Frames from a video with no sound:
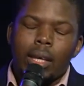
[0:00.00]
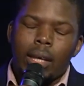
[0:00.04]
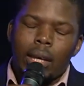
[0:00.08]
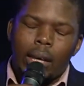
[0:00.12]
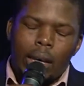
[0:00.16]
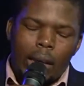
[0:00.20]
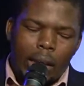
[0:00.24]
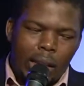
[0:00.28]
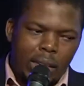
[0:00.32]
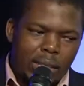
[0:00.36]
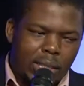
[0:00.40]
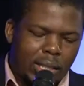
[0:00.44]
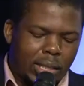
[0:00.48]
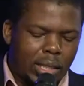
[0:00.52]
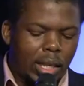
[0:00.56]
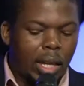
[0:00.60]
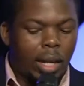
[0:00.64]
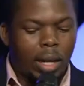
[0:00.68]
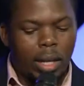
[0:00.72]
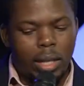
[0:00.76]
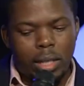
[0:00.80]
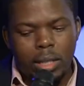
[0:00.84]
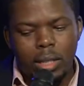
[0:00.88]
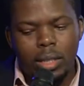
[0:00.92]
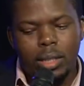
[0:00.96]
a
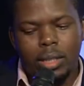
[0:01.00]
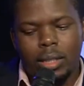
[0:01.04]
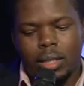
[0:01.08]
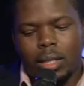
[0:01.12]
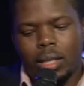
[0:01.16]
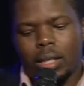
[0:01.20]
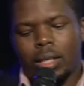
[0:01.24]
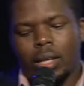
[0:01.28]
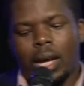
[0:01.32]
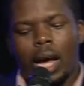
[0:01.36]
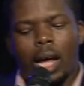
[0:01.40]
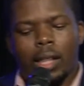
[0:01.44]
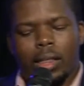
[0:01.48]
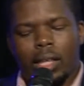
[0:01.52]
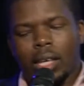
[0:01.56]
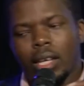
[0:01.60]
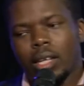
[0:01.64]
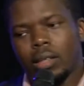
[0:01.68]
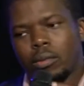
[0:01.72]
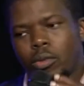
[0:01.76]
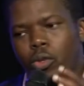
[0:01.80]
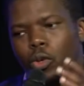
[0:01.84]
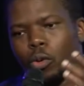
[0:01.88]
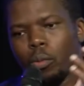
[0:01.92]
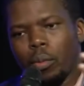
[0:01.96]
series. I think
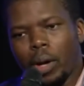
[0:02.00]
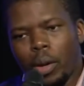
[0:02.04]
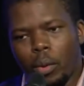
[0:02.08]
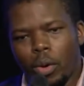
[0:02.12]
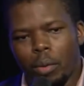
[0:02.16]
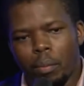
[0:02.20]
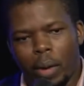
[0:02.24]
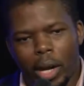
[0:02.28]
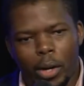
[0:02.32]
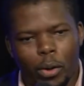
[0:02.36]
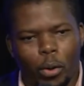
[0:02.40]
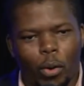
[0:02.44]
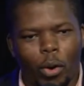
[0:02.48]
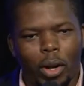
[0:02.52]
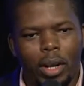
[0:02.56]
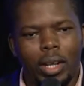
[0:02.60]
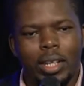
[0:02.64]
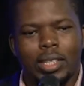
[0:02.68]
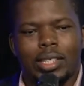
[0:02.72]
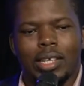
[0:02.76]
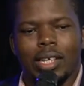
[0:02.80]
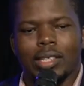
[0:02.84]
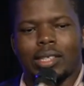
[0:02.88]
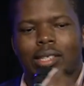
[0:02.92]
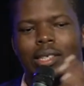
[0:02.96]
we might call it
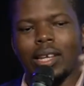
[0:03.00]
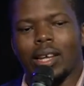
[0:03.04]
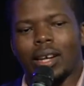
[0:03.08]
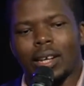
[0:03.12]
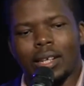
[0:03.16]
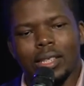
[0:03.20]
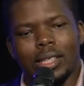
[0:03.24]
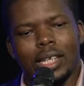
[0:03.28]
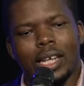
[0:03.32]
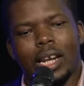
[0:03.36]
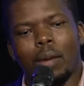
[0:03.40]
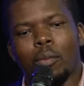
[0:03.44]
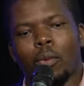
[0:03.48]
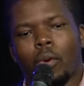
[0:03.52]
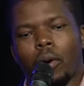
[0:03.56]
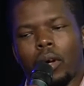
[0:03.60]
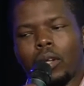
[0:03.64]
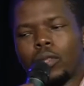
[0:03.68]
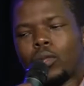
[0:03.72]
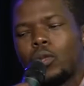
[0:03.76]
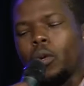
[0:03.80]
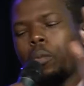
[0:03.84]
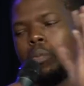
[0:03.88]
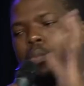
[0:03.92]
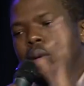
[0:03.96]
a series that I'm going
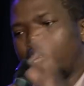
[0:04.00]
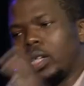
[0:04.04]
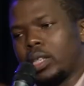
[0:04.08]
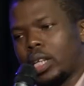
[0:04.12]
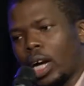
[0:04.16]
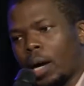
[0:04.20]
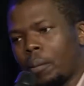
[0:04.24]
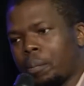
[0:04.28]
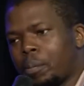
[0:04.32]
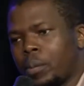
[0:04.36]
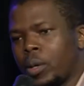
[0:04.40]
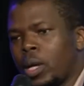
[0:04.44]
to build up